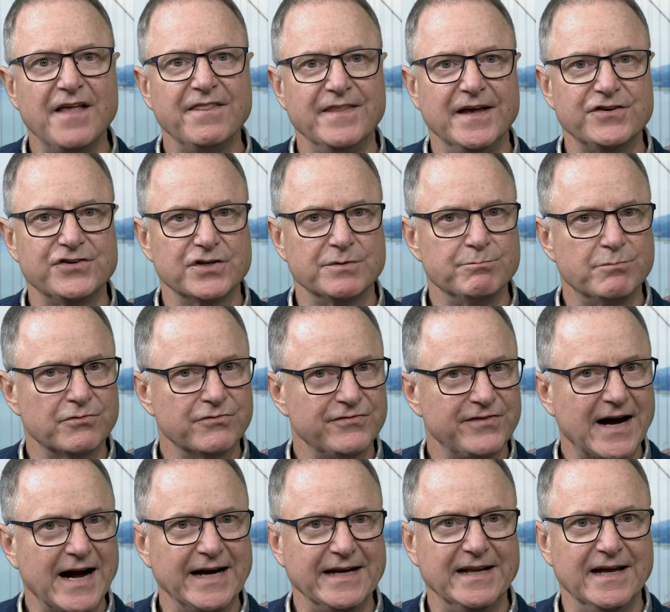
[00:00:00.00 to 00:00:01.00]
They should
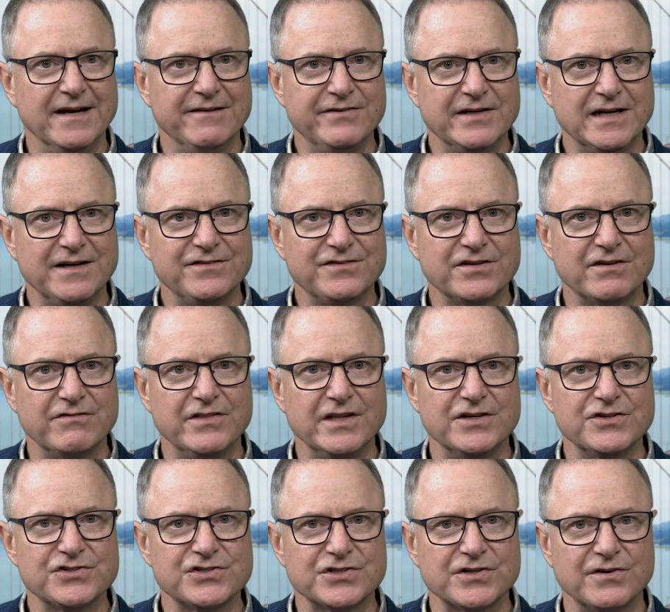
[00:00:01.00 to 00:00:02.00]
provide evidence of the
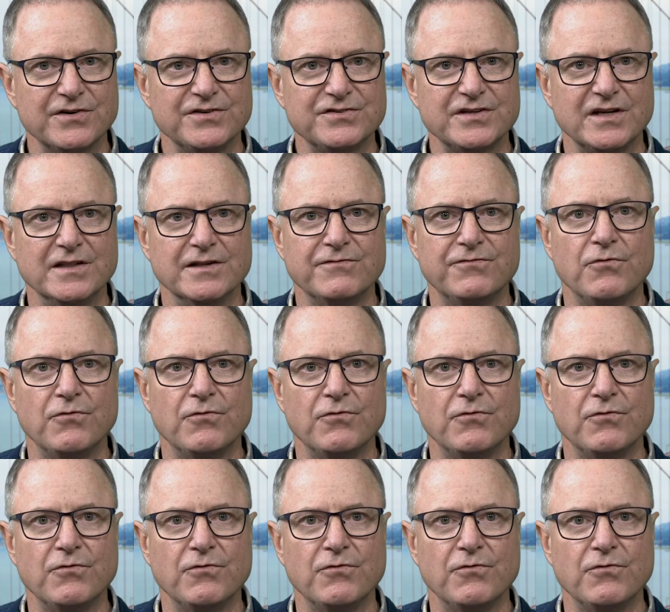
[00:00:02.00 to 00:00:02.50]
insurance in the